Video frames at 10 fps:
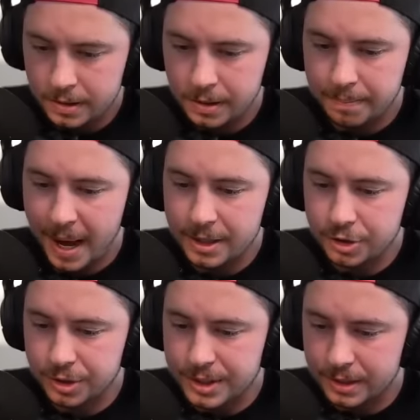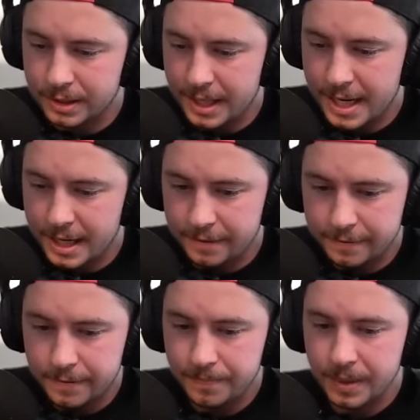The Batatron's still alive.
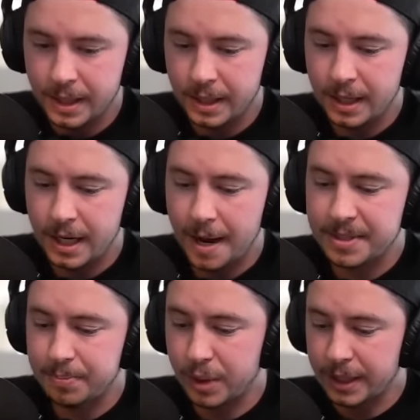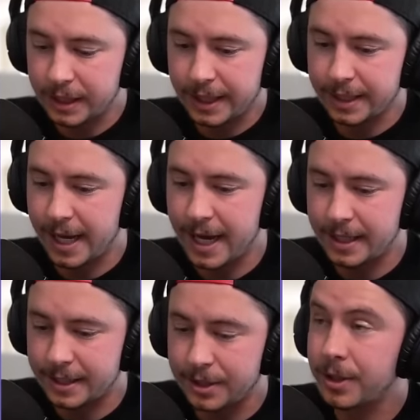I'm sprinkling in the
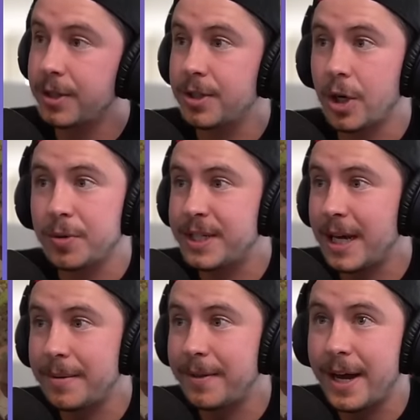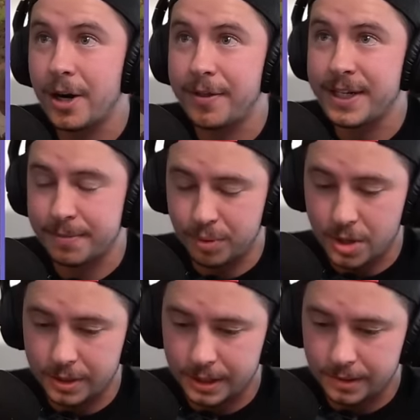headhunters. Don't tell me they are this
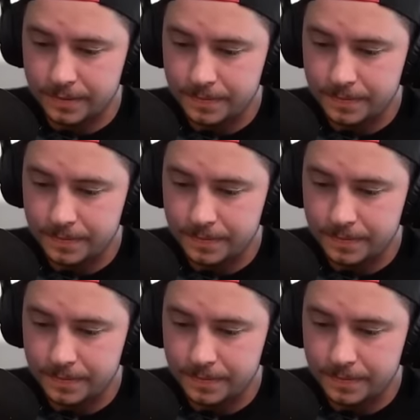broken.